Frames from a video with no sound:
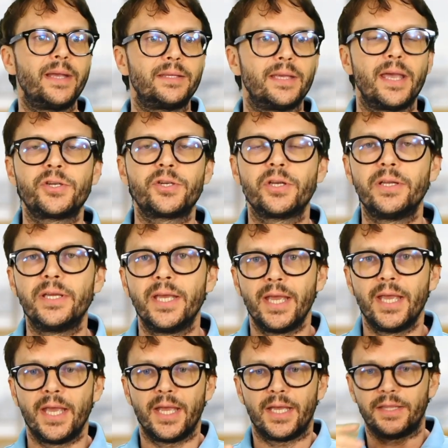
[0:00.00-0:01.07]
Actually,
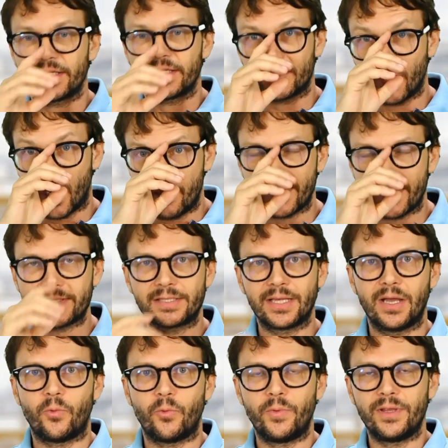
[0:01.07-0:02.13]
the stomachs,
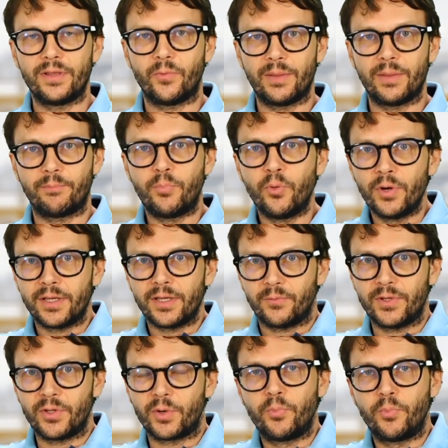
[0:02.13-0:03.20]
when
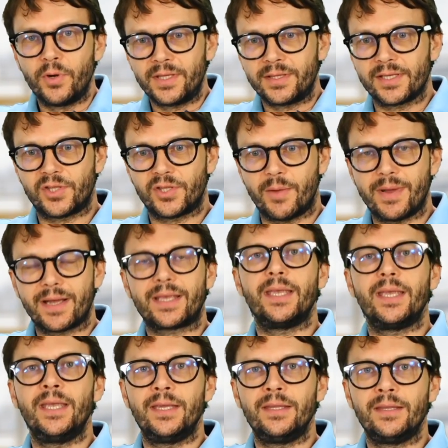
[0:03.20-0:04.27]
you're pulling the stomach
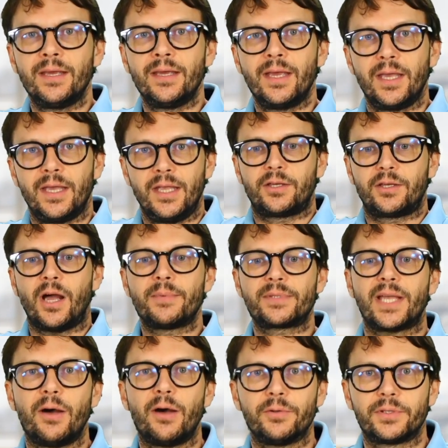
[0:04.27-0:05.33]
in, it comes
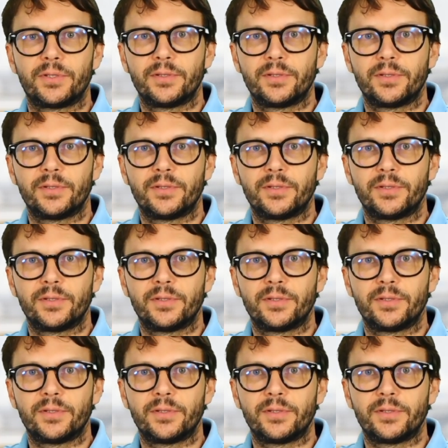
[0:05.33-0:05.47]
out,